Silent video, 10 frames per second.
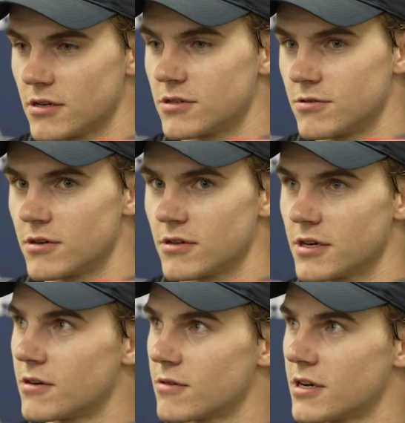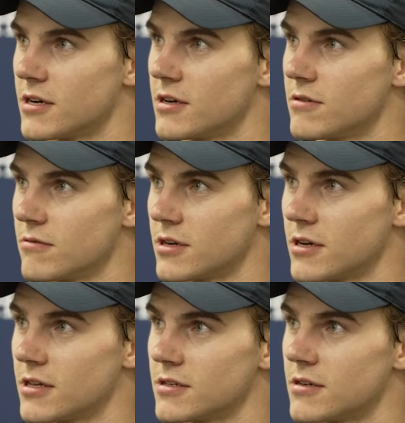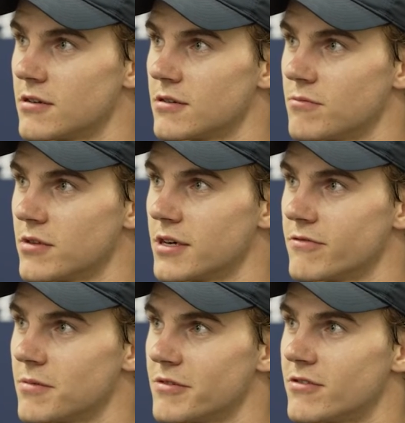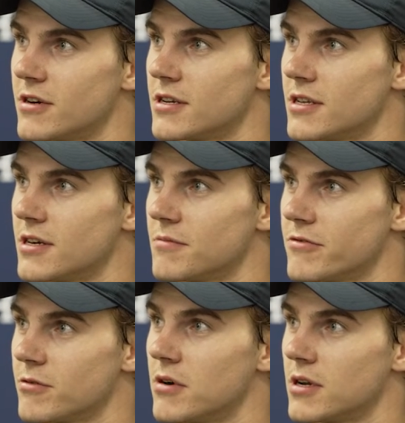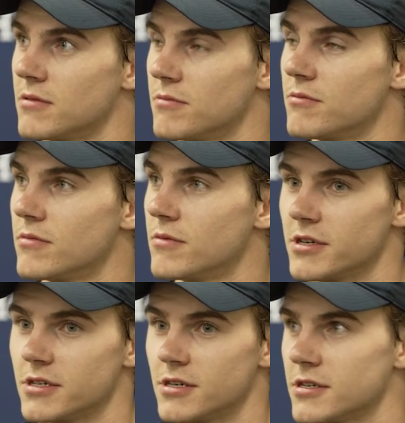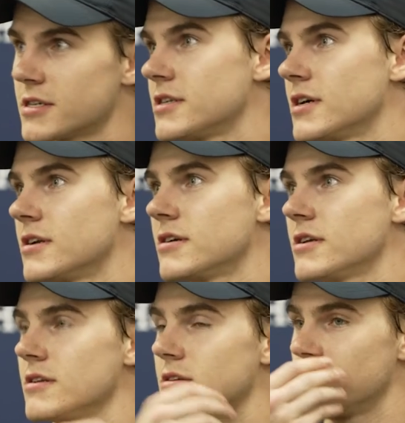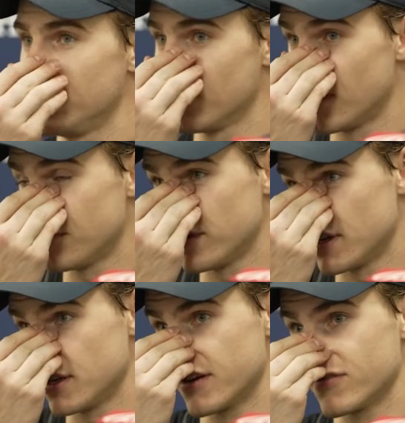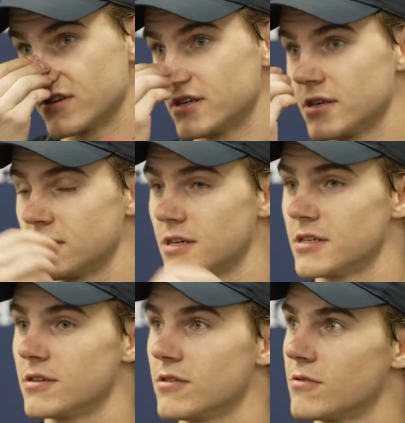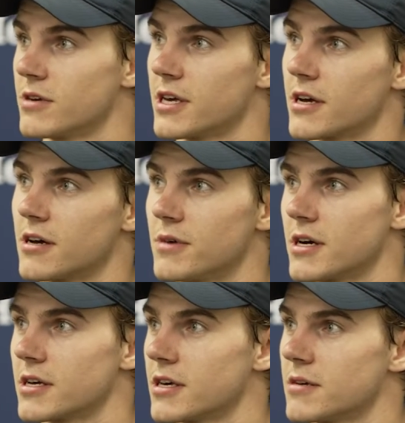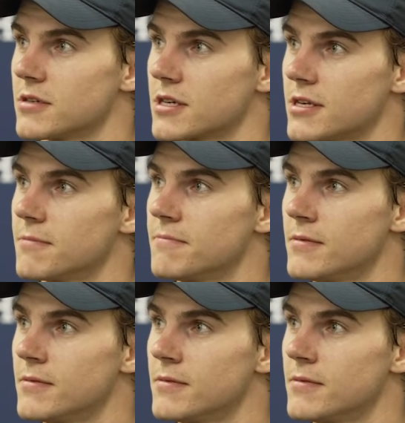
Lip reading: sooner or later we're gonna have to start playing from in front if we want to be a serious contender, and we know that. But definitely, it's nice to know that we can come back in games like that.